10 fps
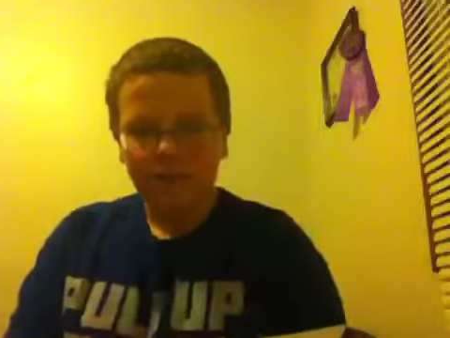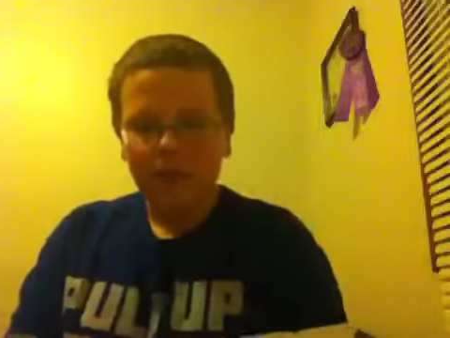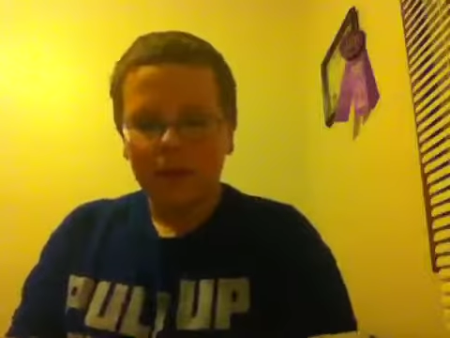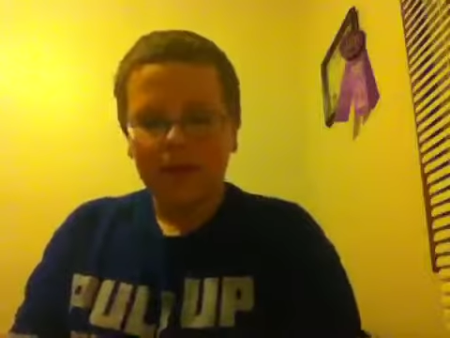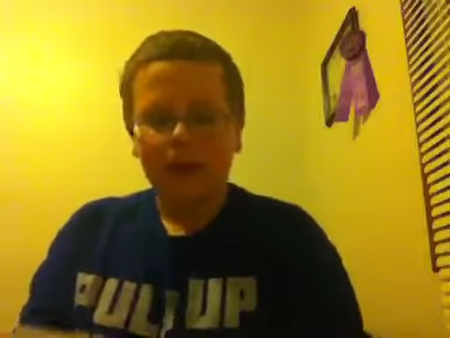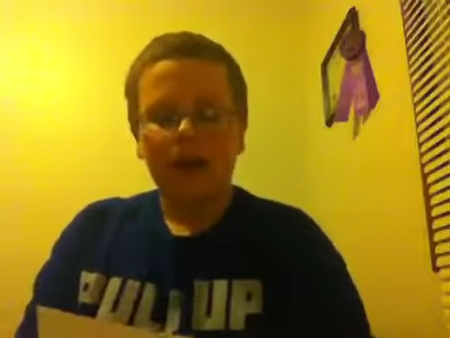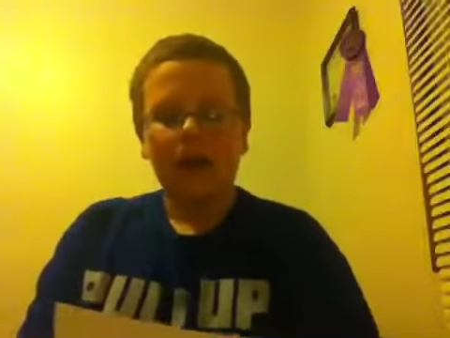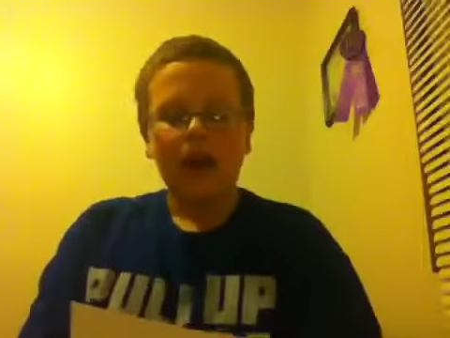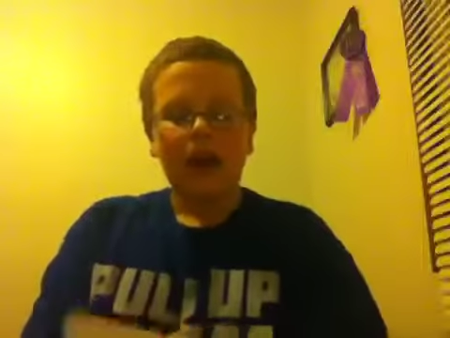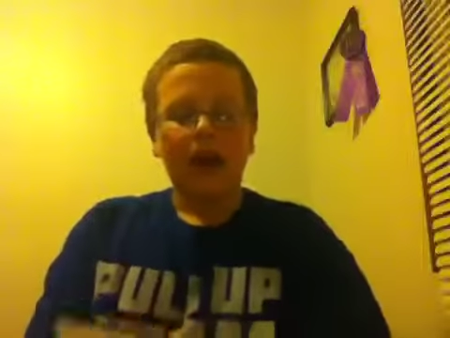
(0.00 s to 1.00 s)
It'd be
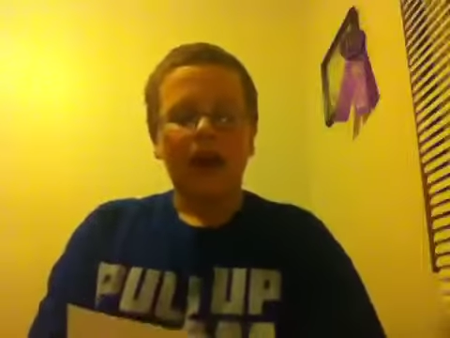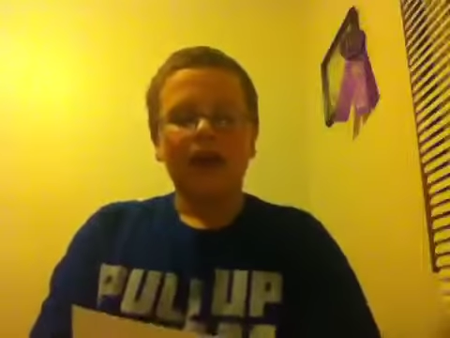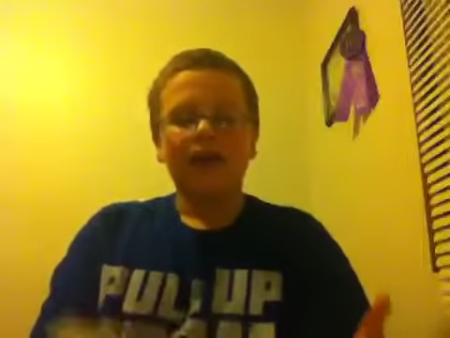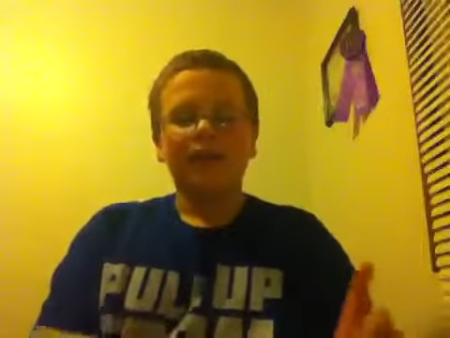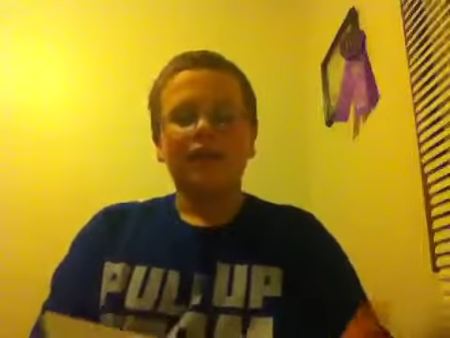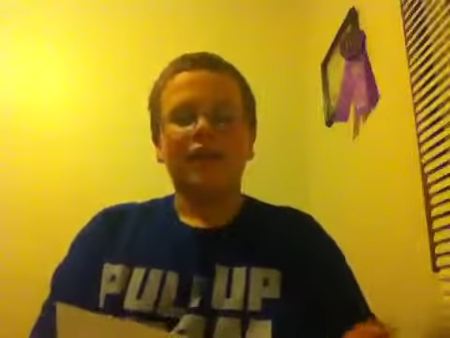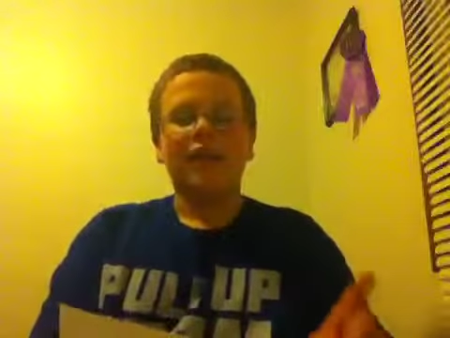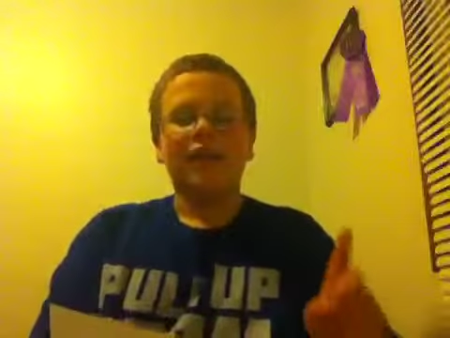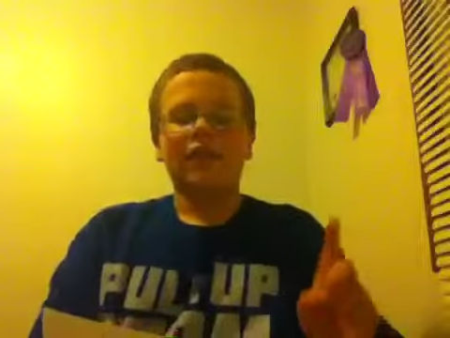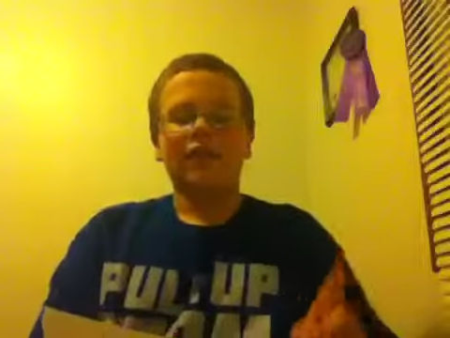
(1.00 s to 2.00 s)
eight
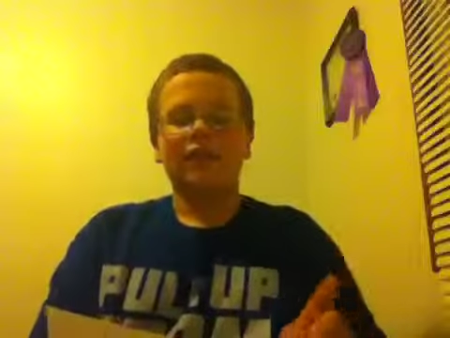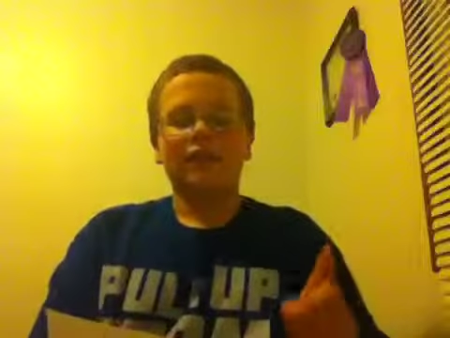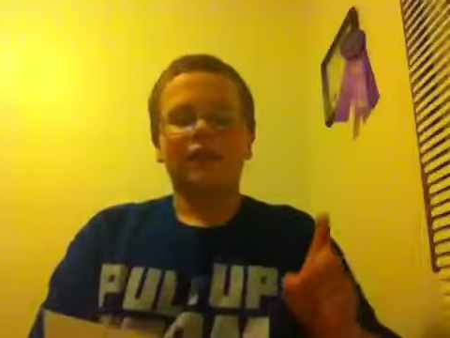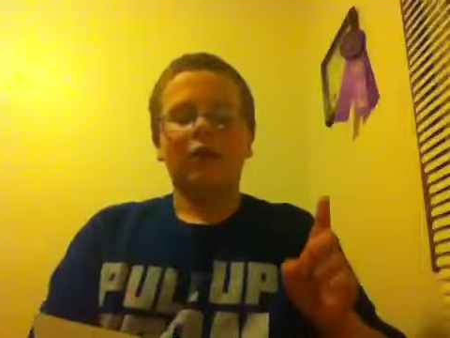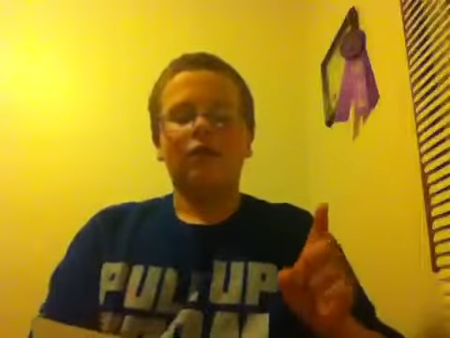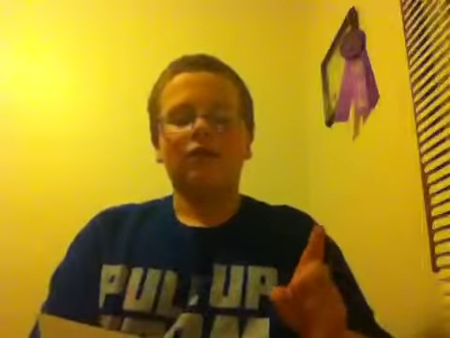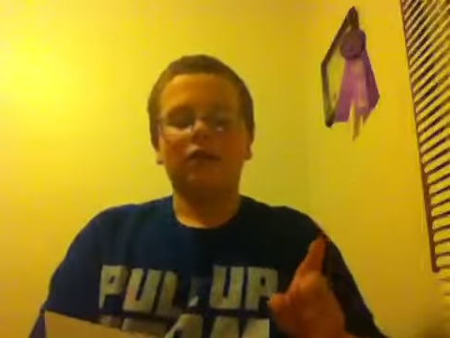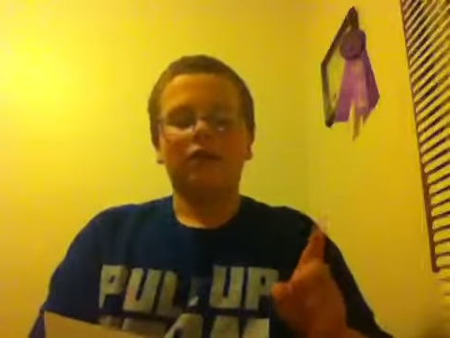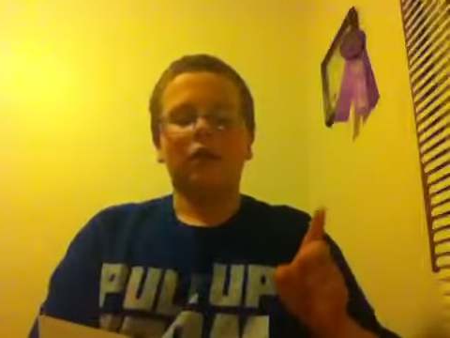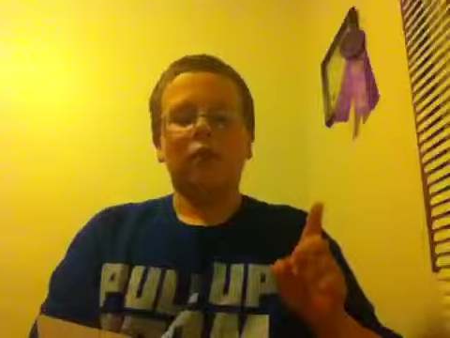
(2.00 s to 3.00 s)
seven zero
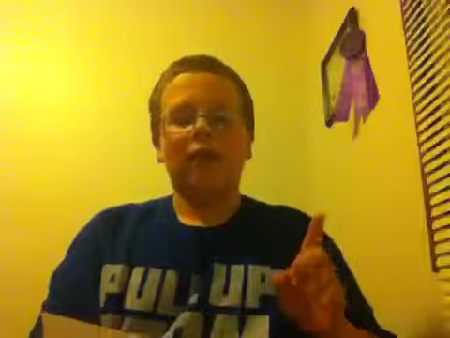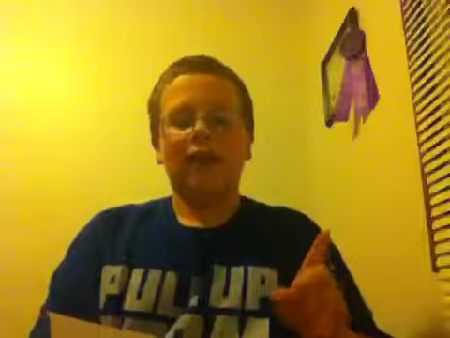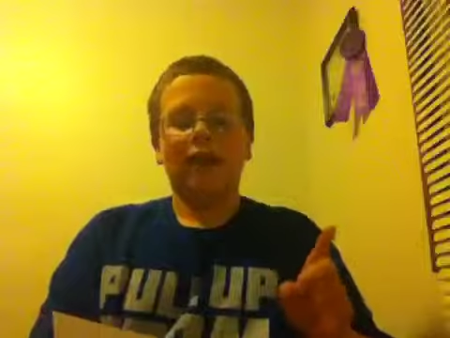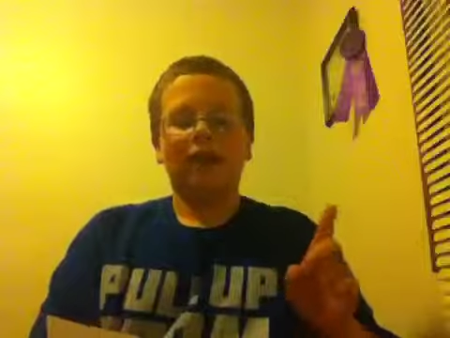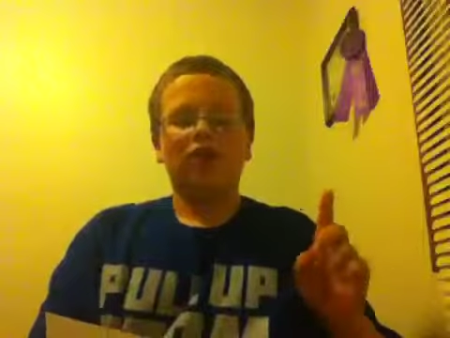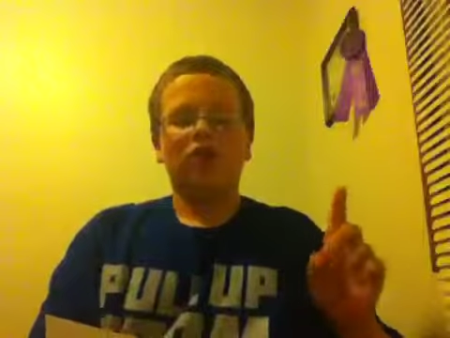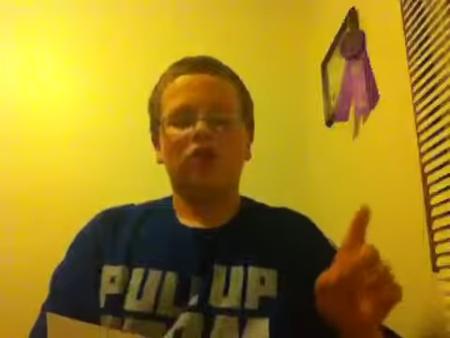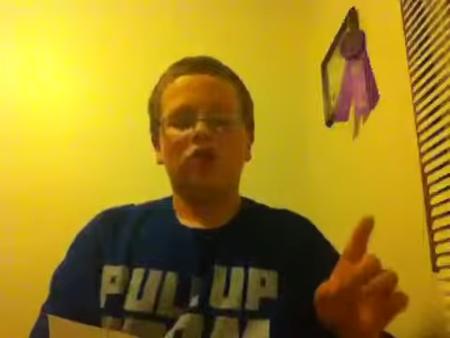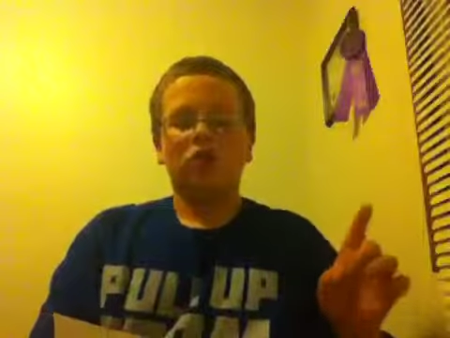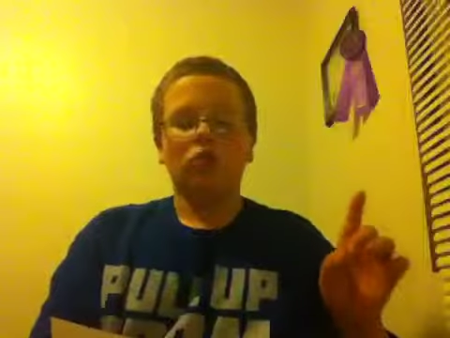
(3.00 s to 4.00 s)
zero eight
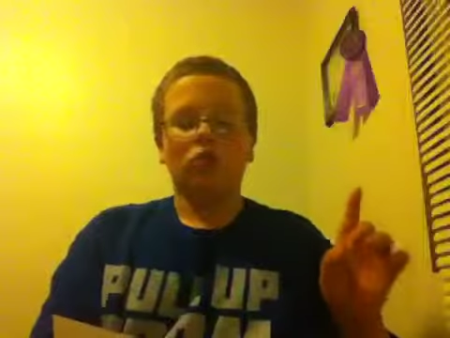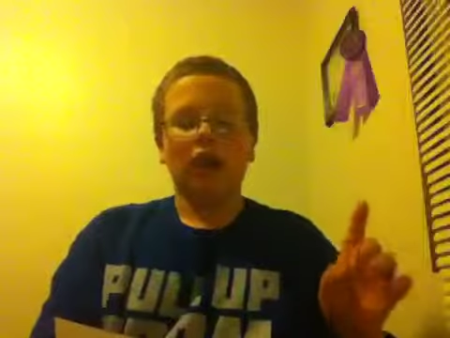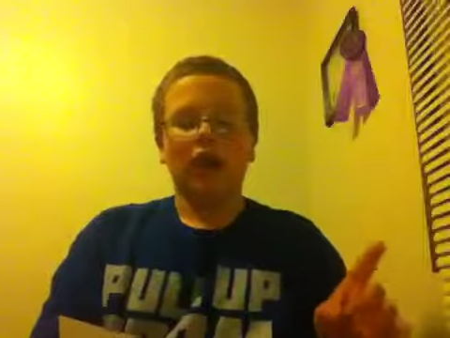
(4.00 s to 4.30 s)
two